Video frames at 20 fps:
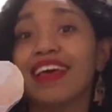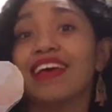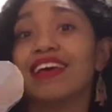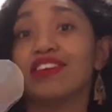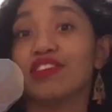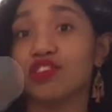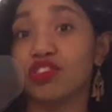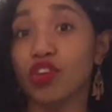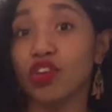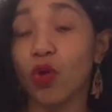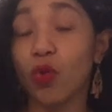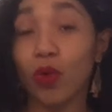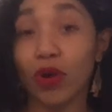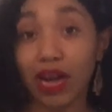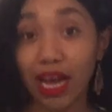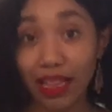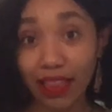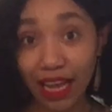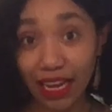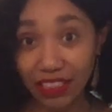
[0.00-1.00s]
So what
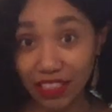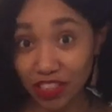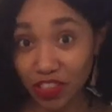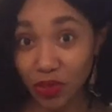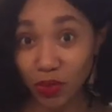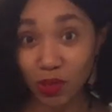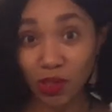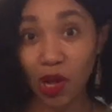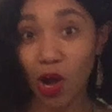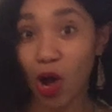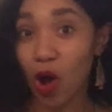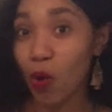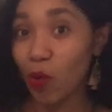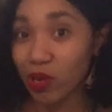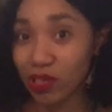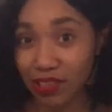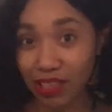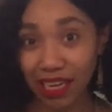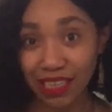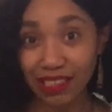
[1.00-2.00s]
I like to do is I
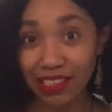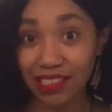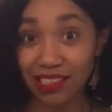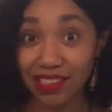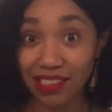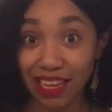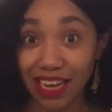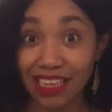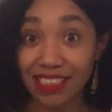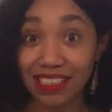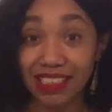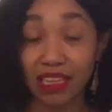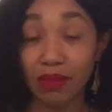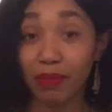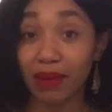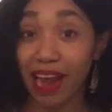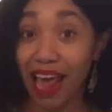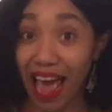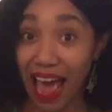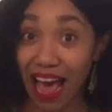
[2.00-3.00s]
always like to slice them in
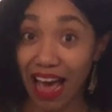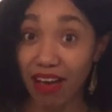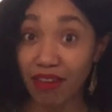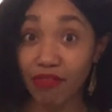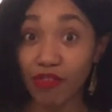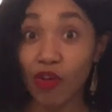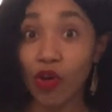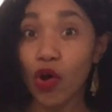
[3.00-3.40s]
half,